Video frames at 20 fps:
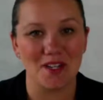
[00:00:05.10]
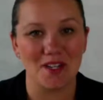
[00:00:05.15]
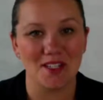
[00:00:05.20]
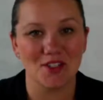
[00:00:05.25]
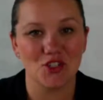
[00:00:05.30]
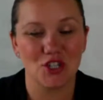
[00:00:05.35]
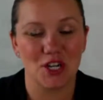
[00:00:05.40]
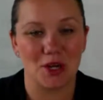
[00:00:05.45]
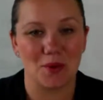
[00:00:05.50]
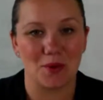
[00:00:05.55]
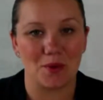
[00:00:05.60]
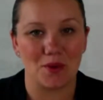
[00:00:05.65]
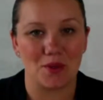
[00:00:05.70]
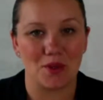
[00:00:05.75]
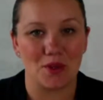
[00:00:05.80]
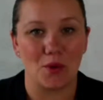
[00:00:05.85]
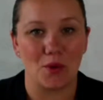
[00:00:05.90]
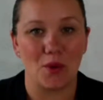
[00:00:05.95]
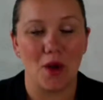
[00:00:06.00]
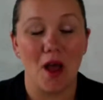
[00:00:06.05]
to share with
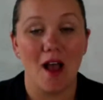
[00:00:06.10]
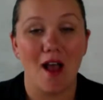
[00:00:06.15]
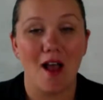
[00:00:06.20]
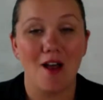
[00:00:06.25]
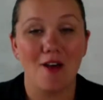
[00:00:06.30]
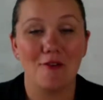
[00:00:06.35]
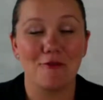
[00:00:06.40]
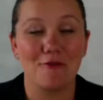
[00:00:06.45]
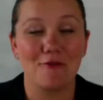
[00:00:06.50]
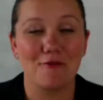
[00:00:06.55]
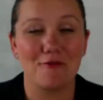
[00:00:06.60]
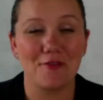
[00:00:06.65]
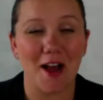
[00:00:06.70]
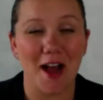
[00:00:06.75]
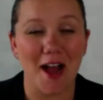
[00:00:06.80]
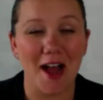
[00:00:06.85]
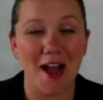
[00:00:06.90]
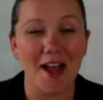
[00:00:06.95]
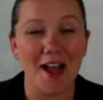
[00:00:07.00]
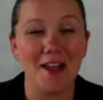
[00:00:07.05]
you
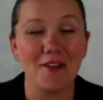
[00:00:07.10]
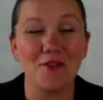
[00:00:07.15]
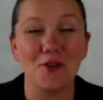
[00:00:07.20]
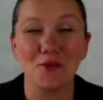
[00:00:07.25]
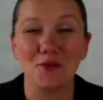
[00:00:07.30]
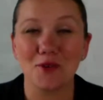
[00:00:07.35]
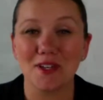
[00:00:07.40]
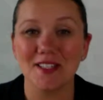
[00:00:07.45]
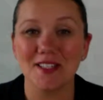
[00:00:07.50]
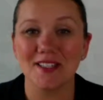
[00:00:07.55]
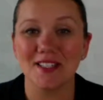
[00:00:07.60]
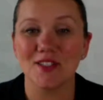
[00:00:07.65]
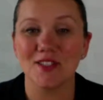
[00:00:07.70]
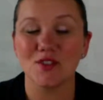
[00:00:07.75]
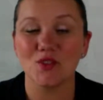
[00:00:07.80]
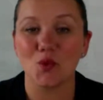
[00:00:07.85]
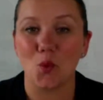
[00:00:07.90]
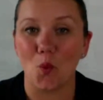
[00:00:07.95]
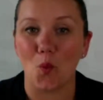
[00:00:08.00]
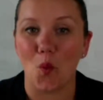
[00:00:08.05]
5
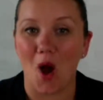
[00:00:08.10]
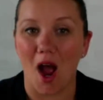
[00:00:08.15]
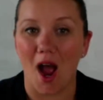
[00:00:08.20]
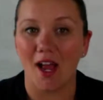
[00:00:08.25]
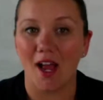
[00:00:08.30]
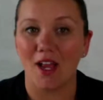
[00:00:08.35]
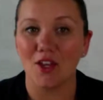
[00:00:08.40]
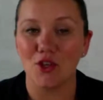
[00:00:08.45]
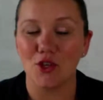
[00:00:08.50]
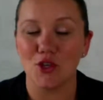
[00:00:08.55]
reasons why